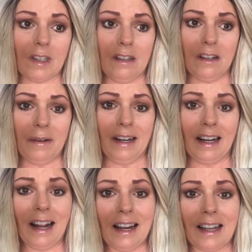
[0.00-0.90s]
So in
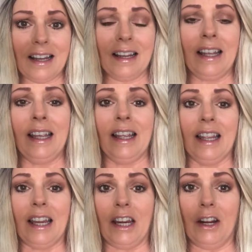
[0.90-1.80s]
Connecticut,
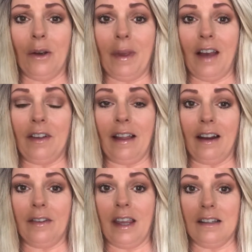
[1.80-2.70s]
you know, we have a lot
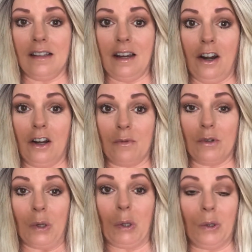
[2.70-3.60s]
of cases here because we're
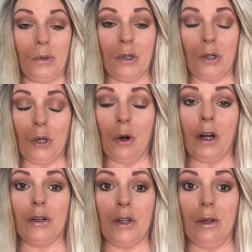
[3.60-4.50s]
so close to New
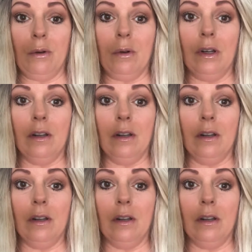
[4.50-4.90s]
York too.